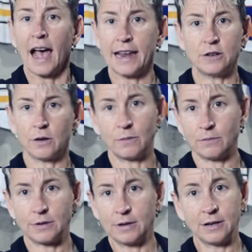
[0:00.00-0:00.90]
I
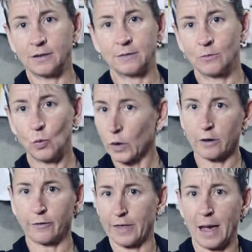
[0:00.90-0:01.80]
don't
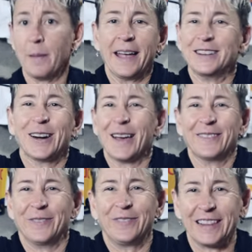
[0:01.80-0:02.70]
work for them. I don't have
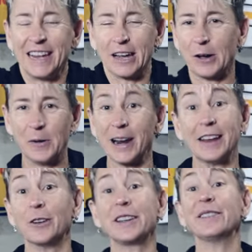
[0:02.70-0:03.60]
an affiliate code. I
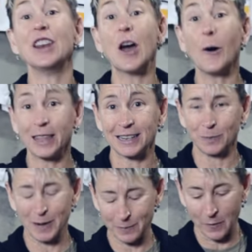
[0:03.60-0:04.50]
don't even know these
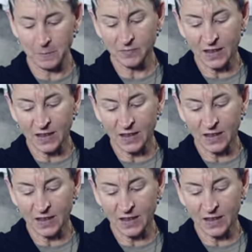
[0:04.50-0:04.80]
people,